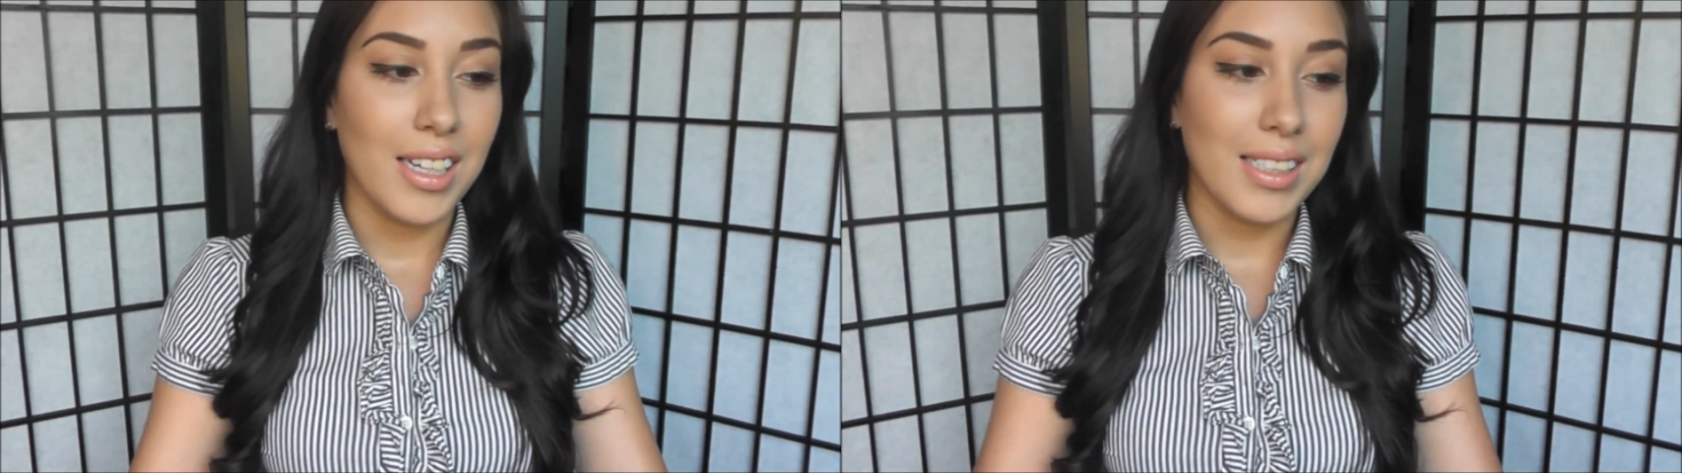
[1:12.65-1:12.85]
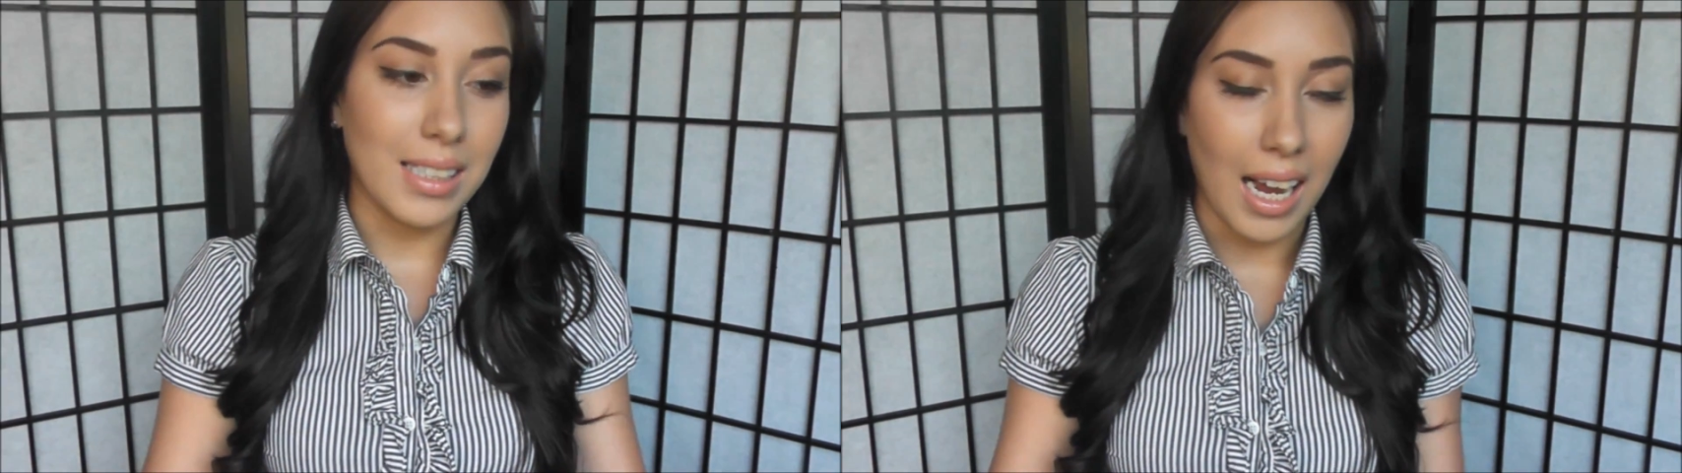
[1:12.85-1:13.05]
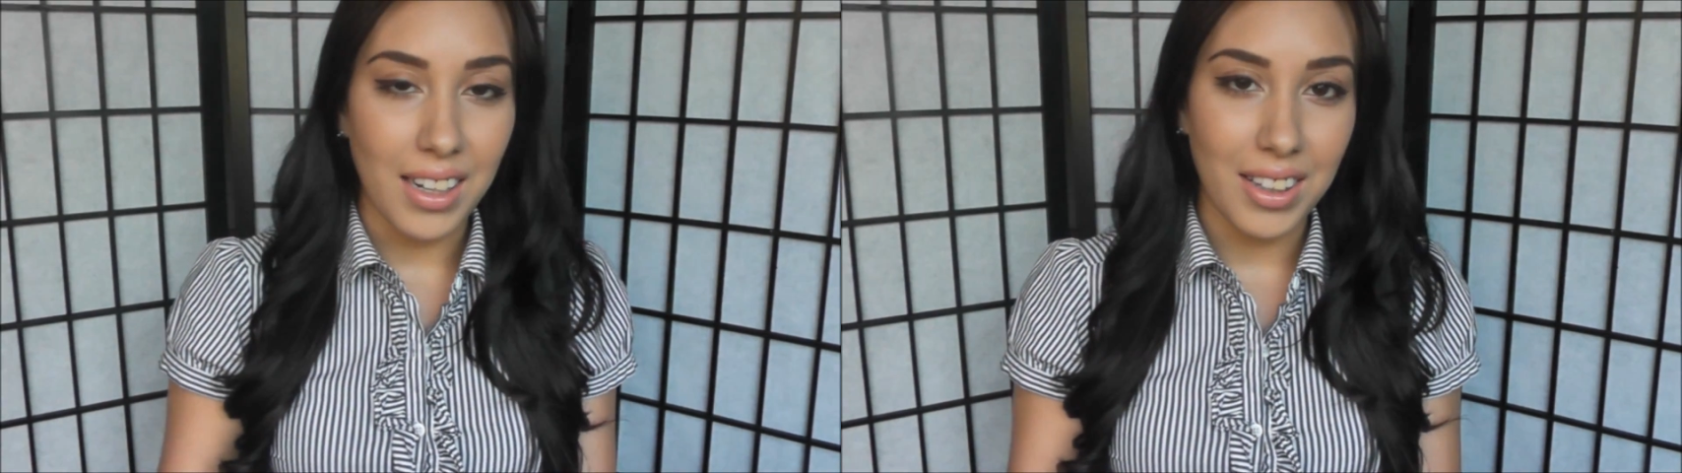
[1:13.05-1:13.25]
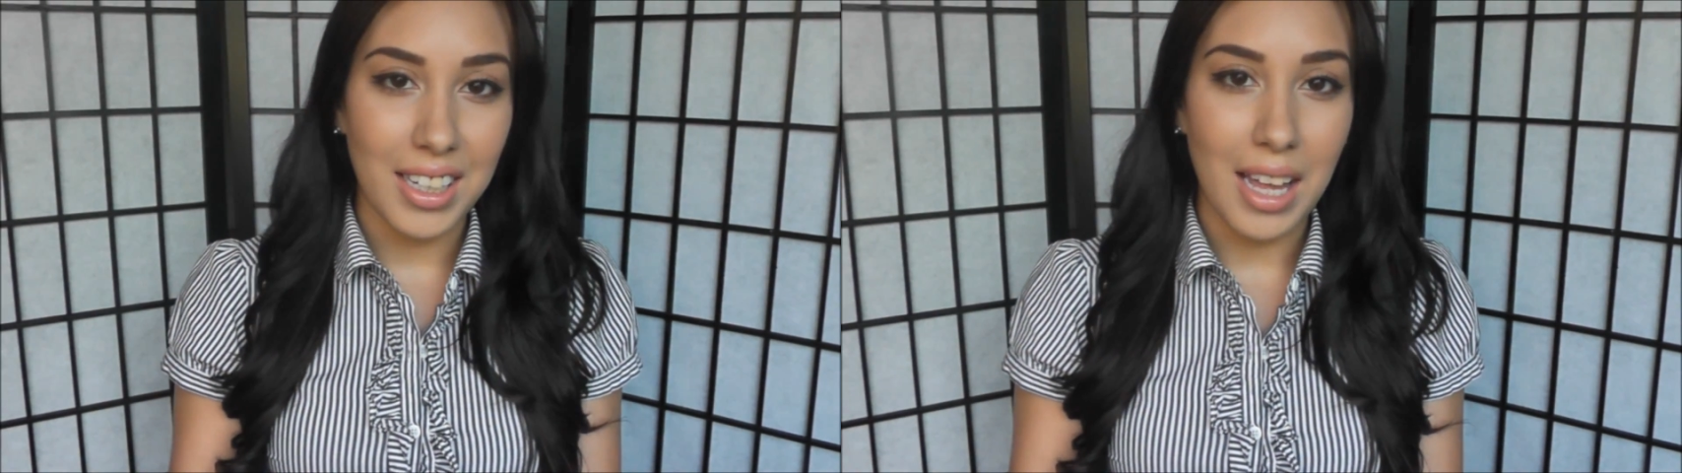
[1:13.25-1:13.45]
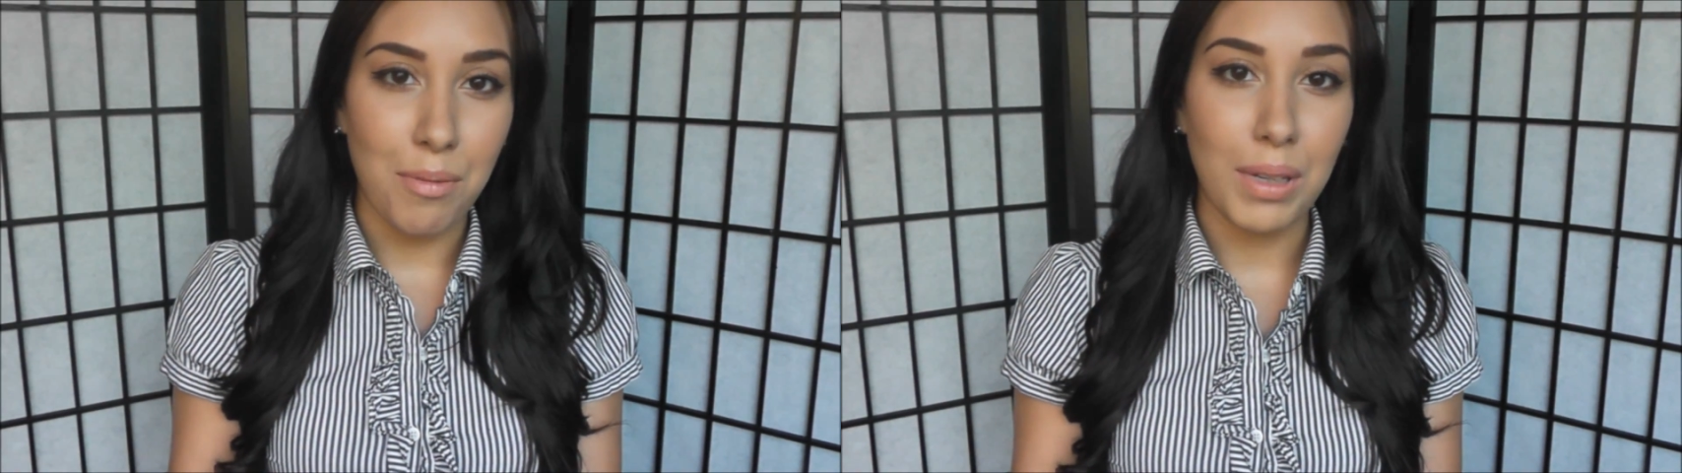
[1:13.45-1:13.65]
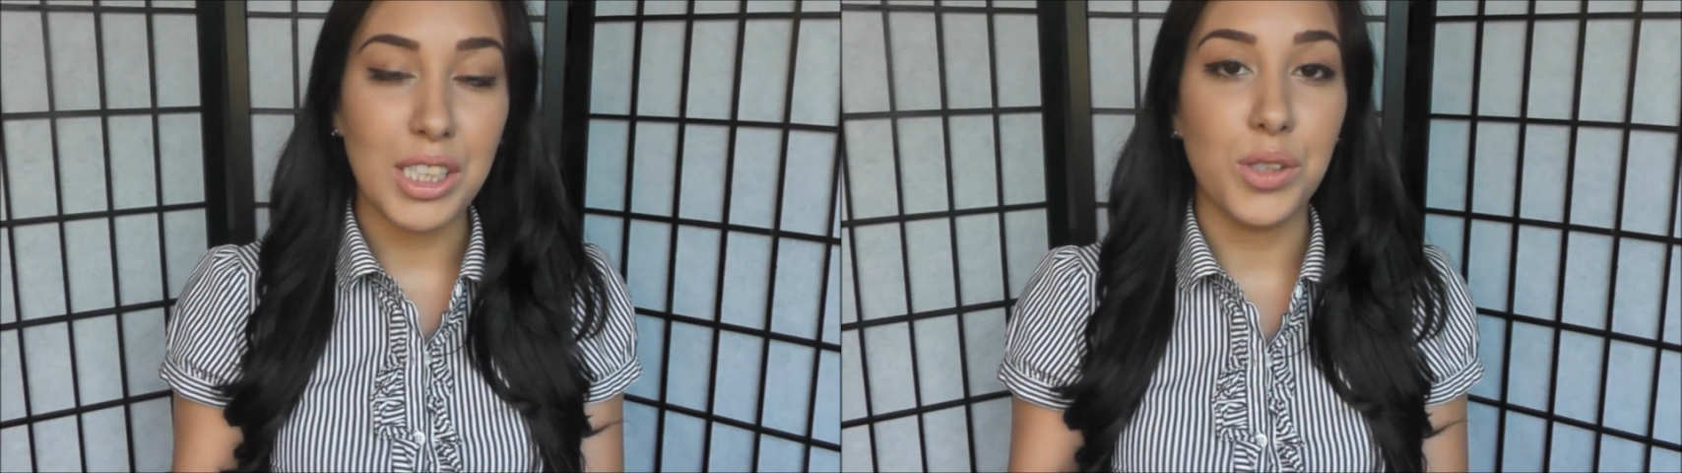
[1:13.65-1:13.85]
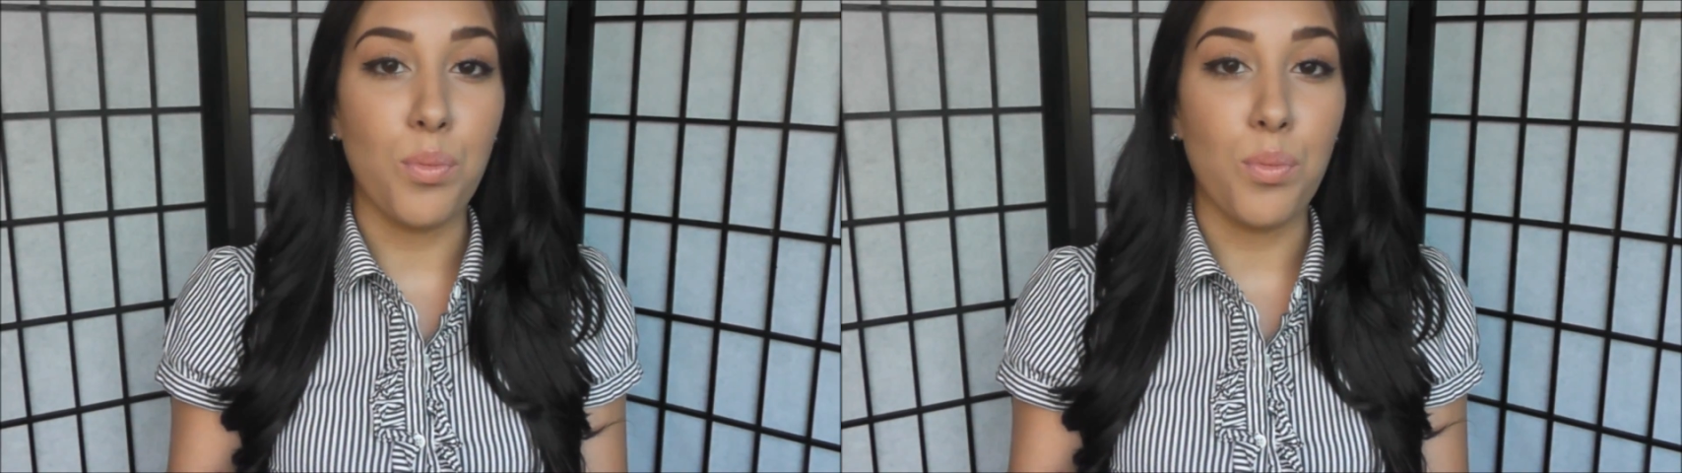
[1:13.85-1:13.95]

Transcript: sadly that means